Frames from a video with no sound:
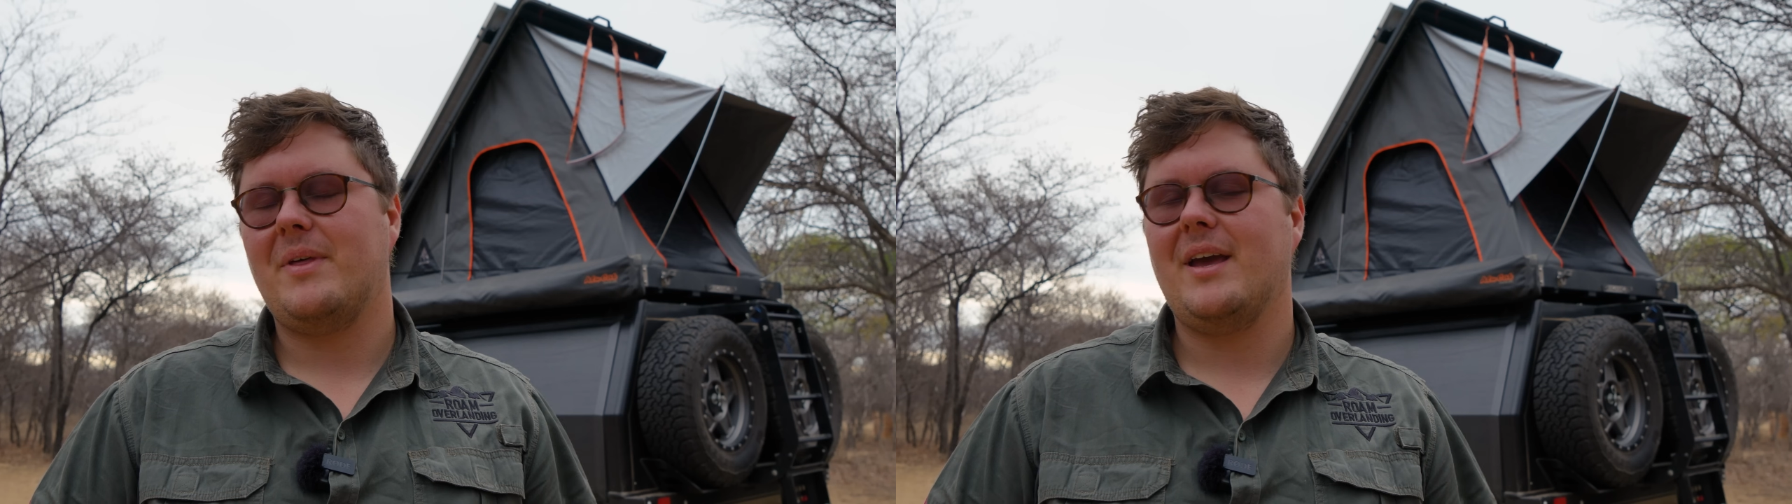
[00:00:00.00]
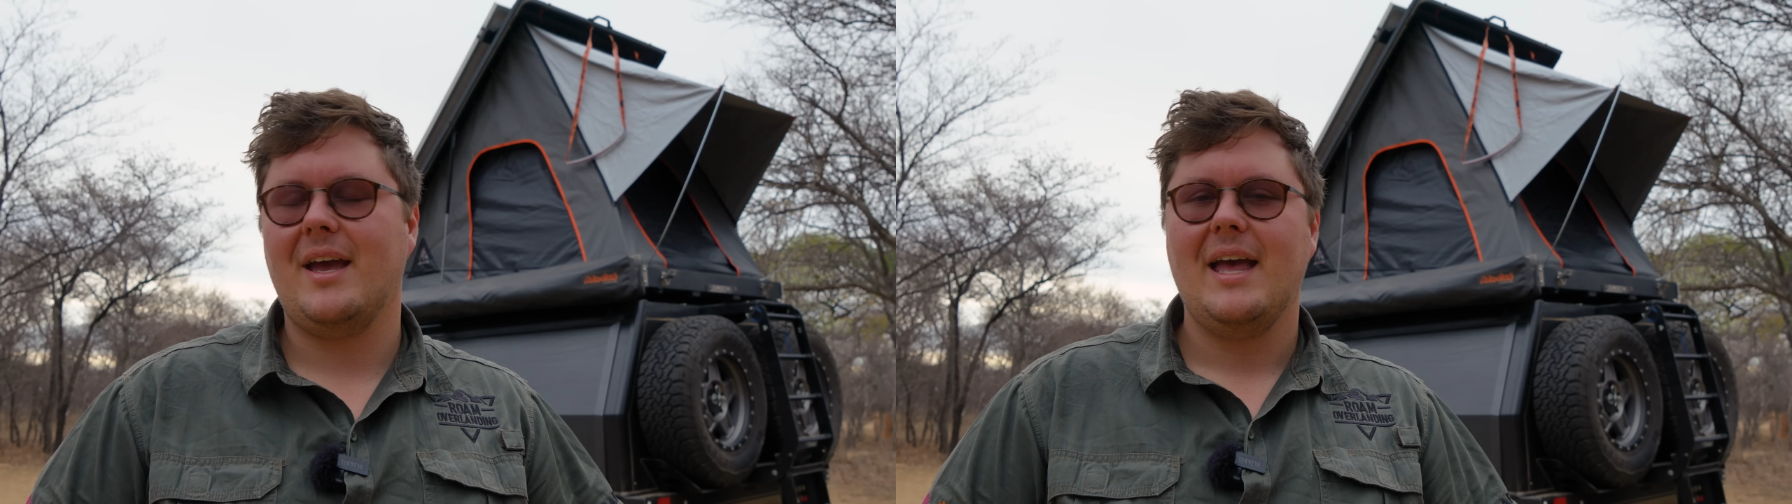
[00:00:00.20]

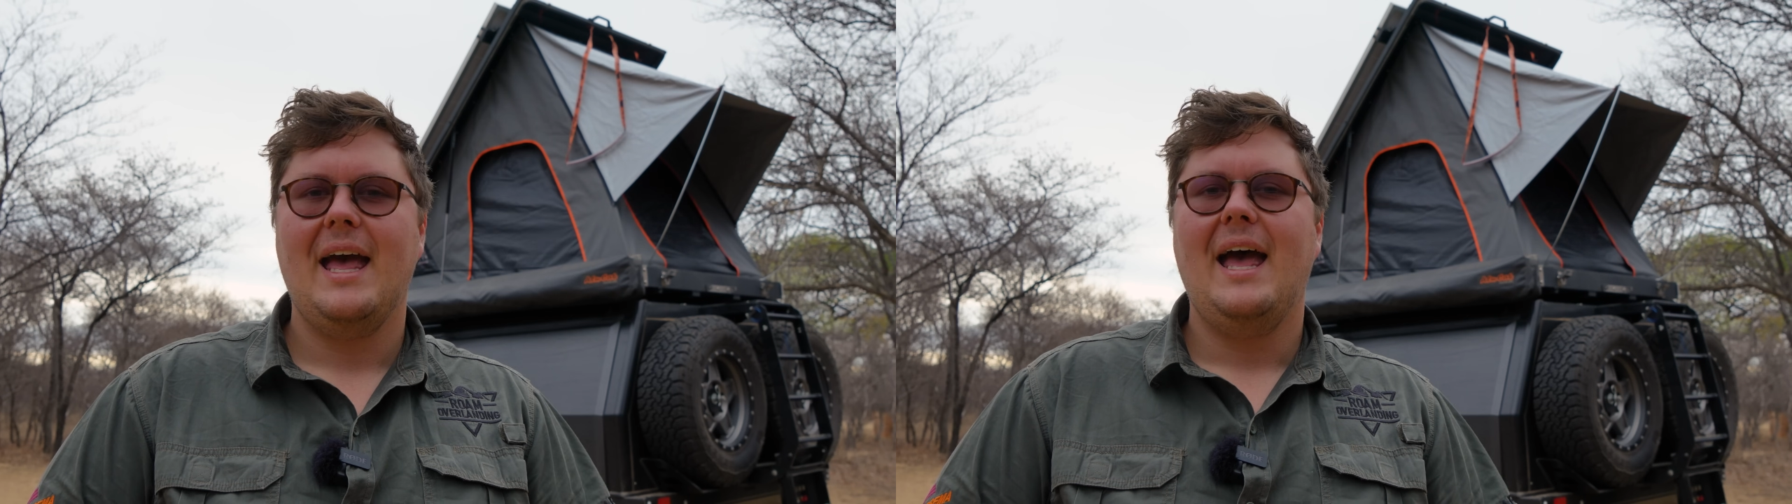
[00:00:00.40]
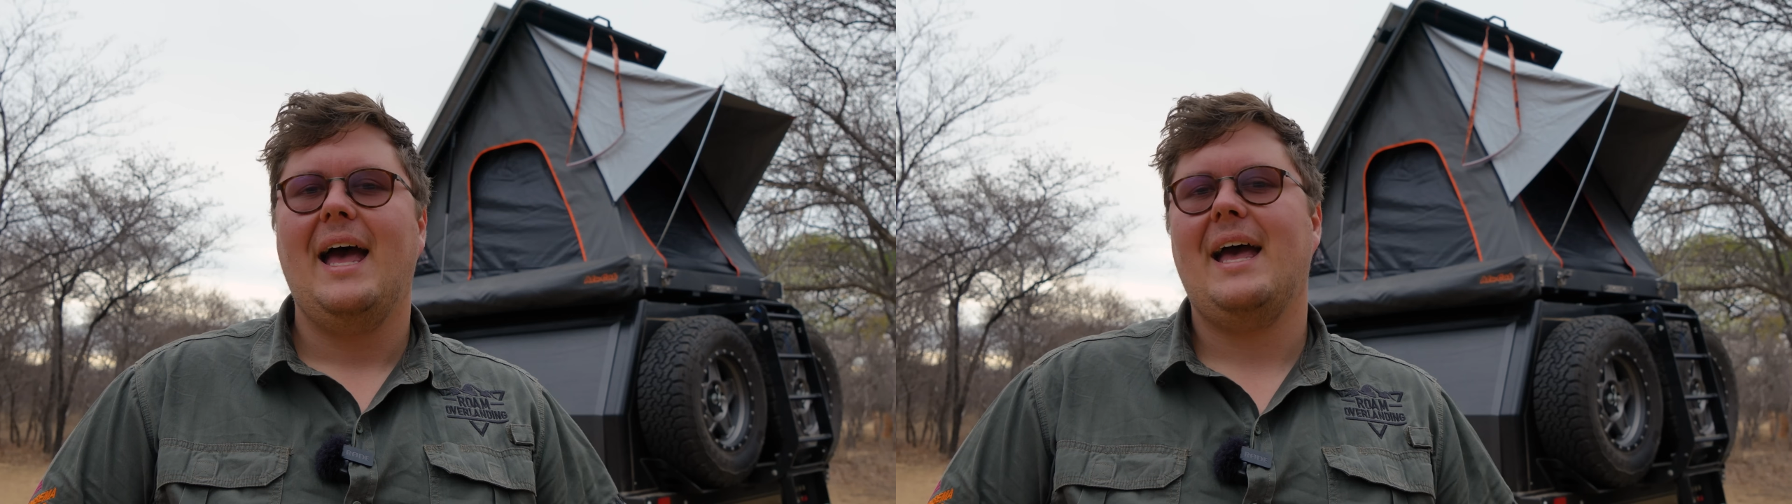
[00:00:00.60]
there,
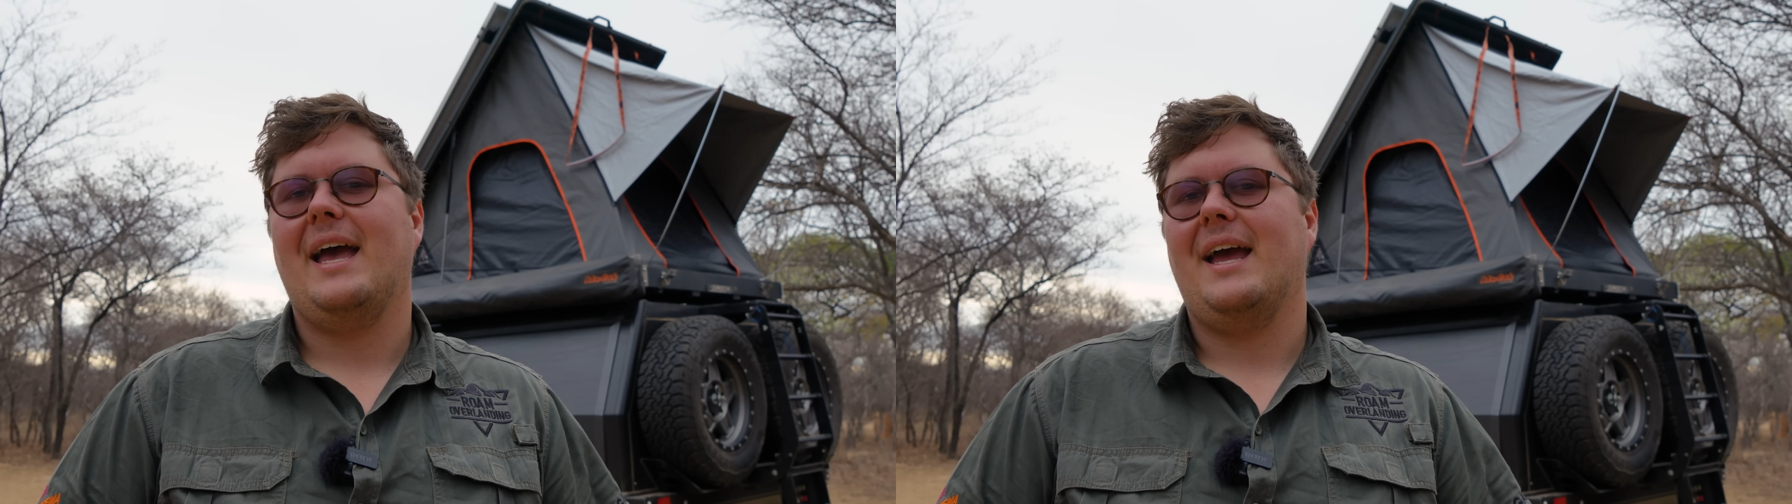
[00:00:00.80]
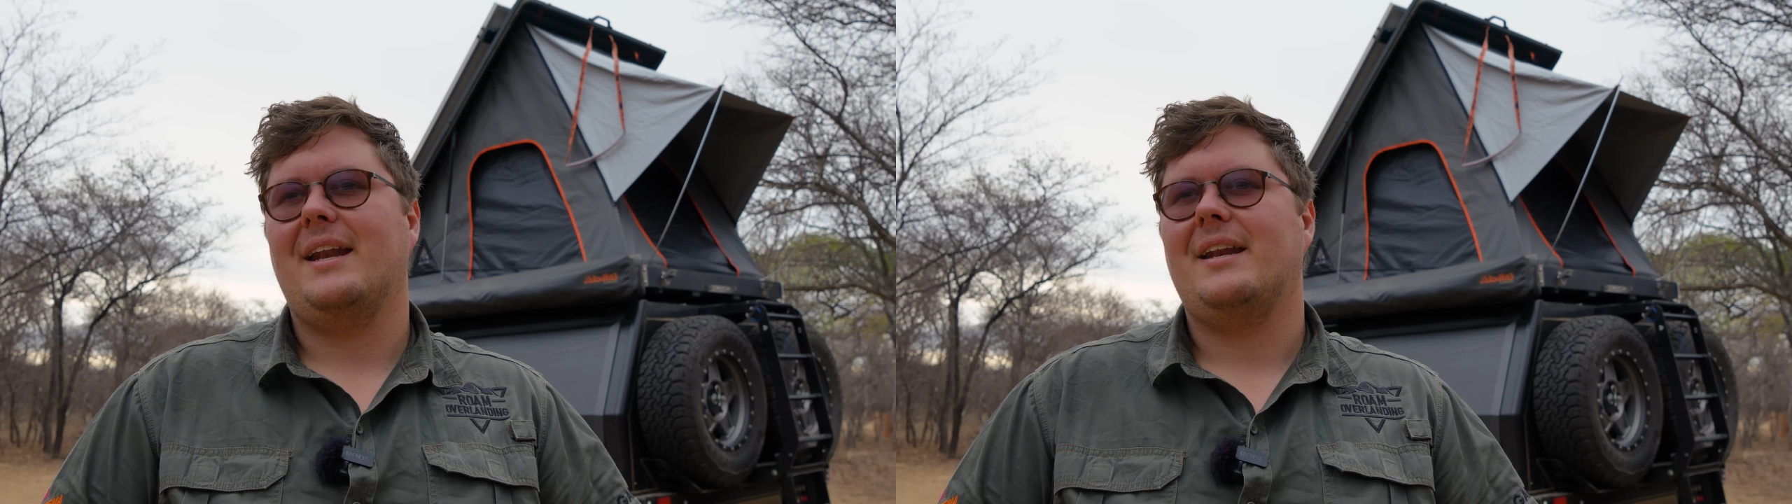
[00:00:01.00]

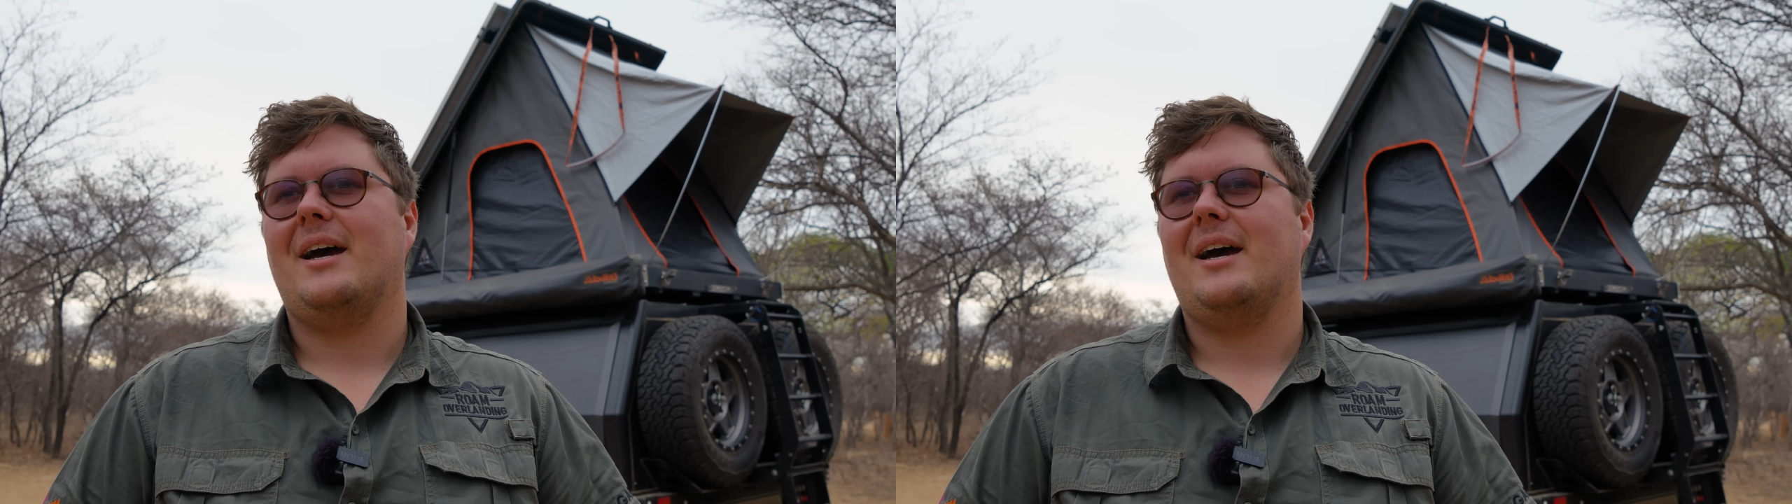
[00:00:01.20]
and